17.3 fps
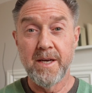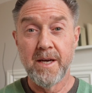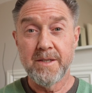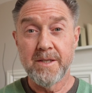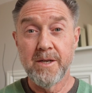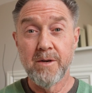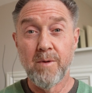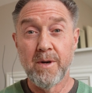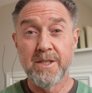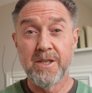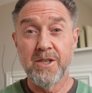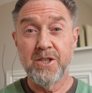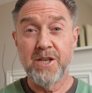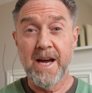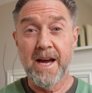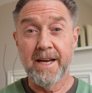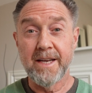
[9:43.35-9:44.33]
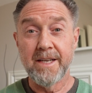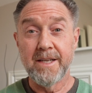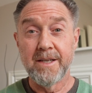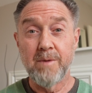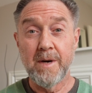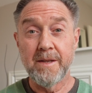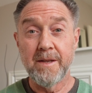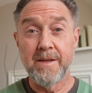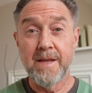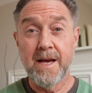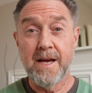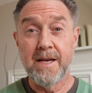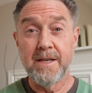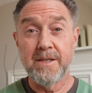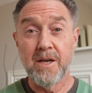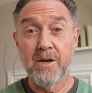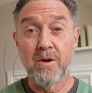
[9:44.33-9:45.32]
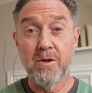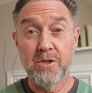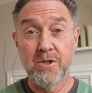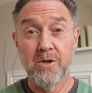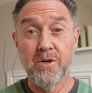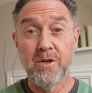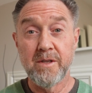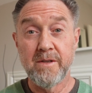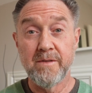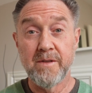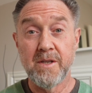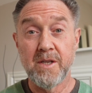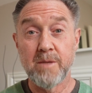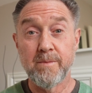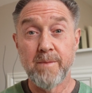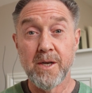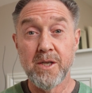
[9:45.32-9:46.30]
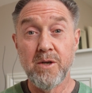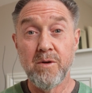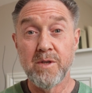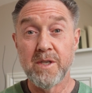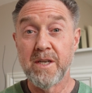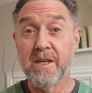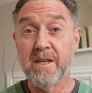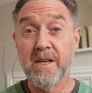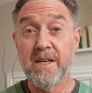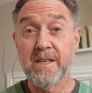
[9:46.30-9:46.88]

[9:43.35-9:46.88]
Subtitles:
I still want to check whether there's an alternative to this by using an